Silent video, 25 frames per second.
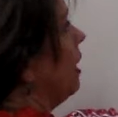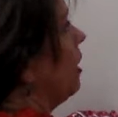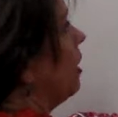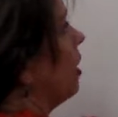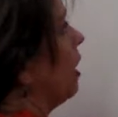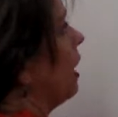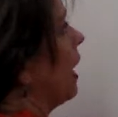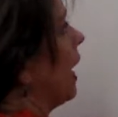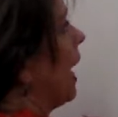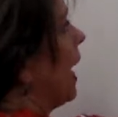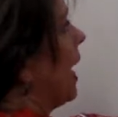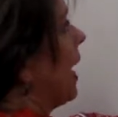then
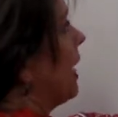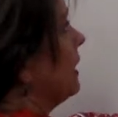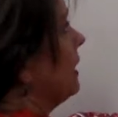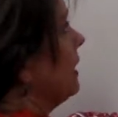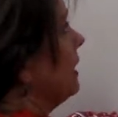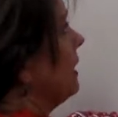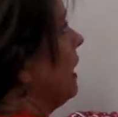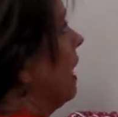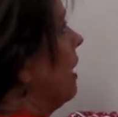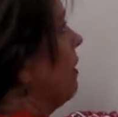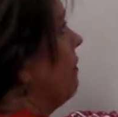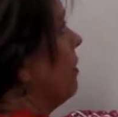our
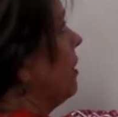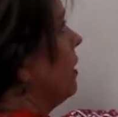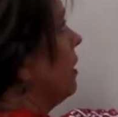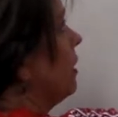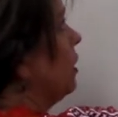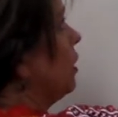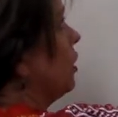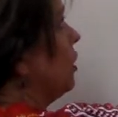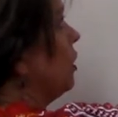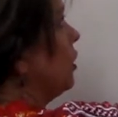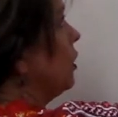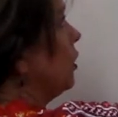add
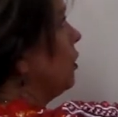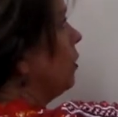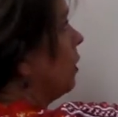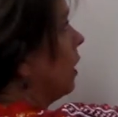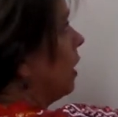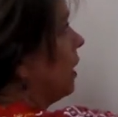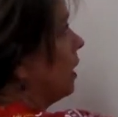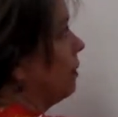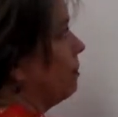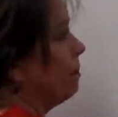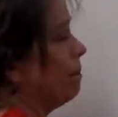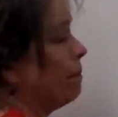7 to
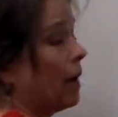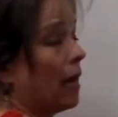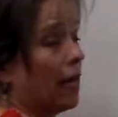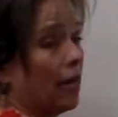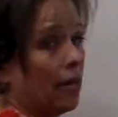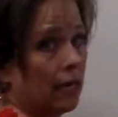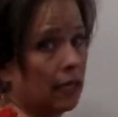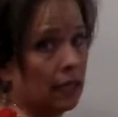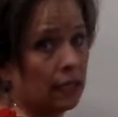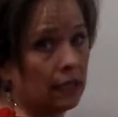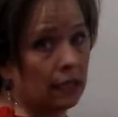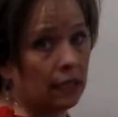a
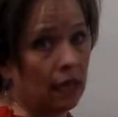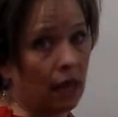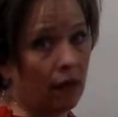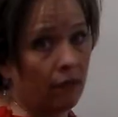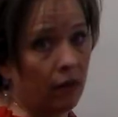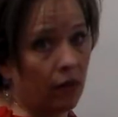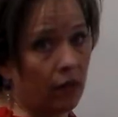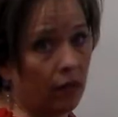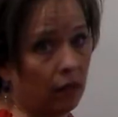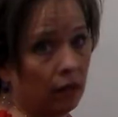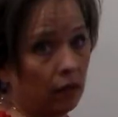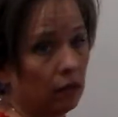minus
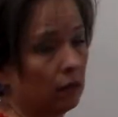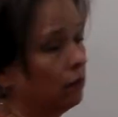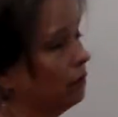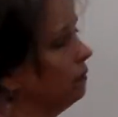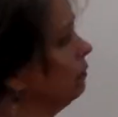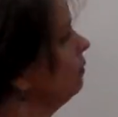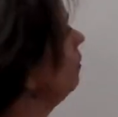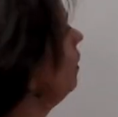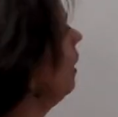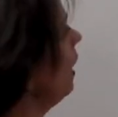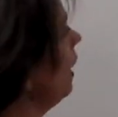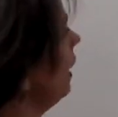
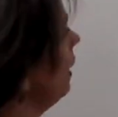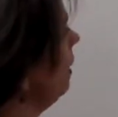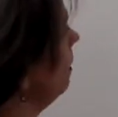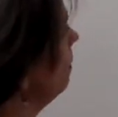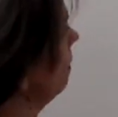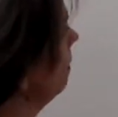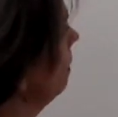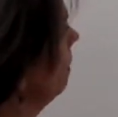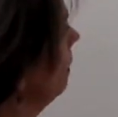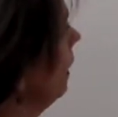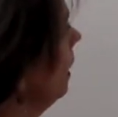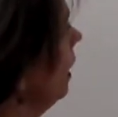7,
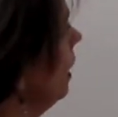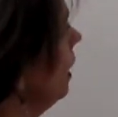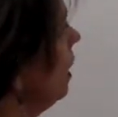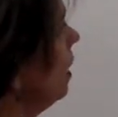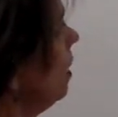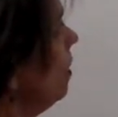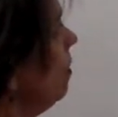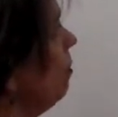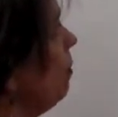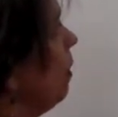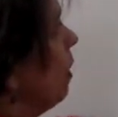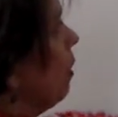right?
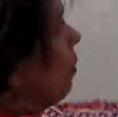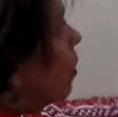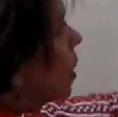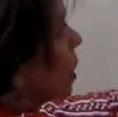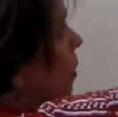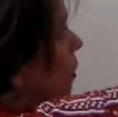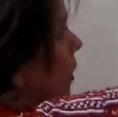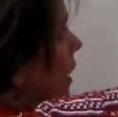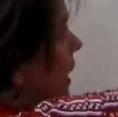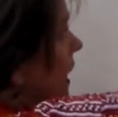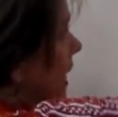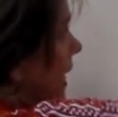But
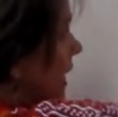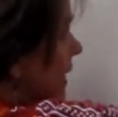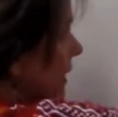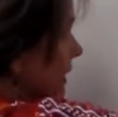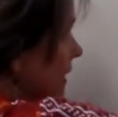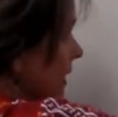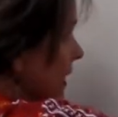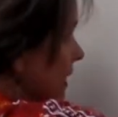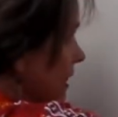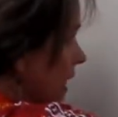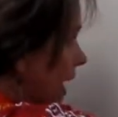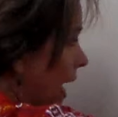when we
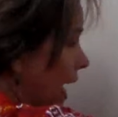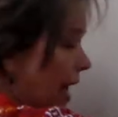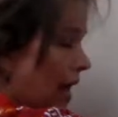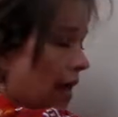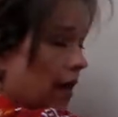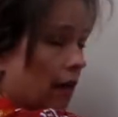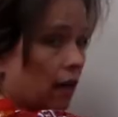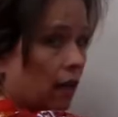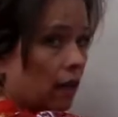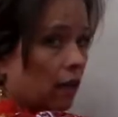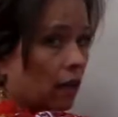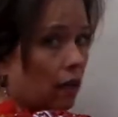get to
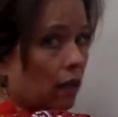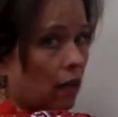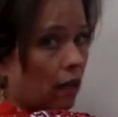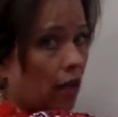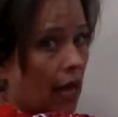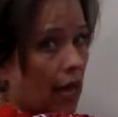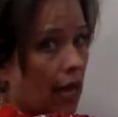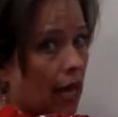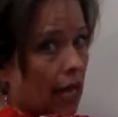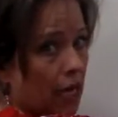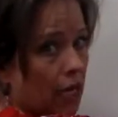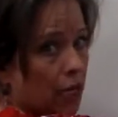that
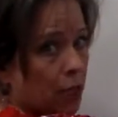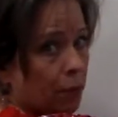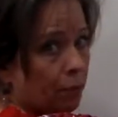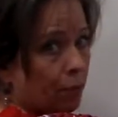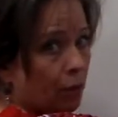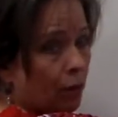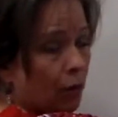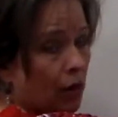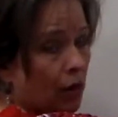end